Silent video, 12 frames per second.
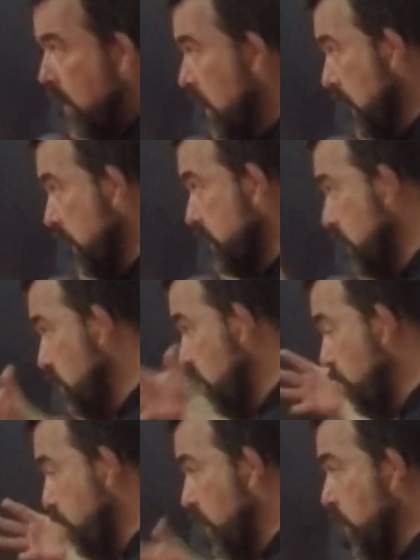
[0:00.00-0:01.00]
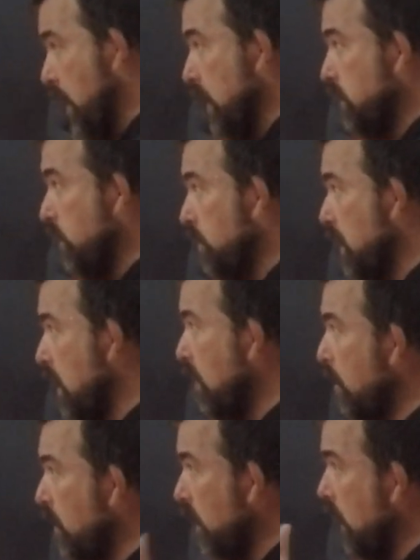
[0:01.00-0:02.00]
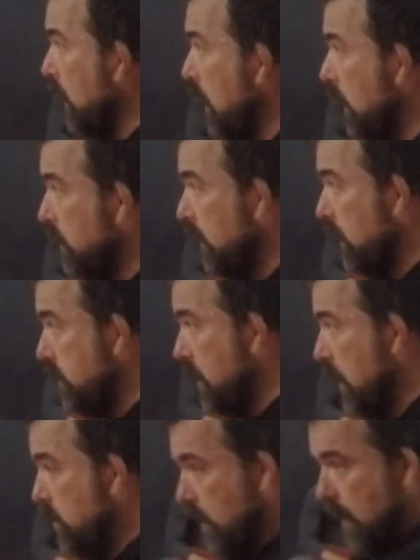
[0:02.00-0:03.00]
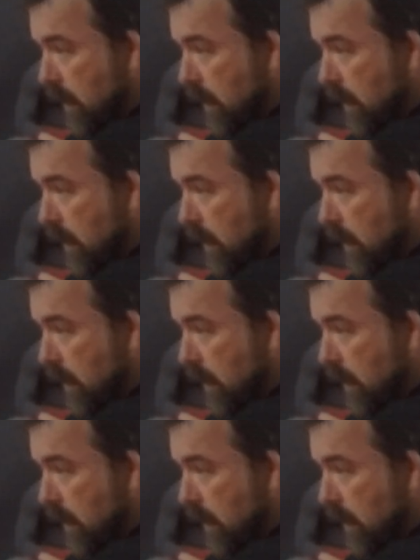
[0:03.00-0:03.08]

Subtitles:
Like I said, we'll progress from there, but we're going to cut to the chase right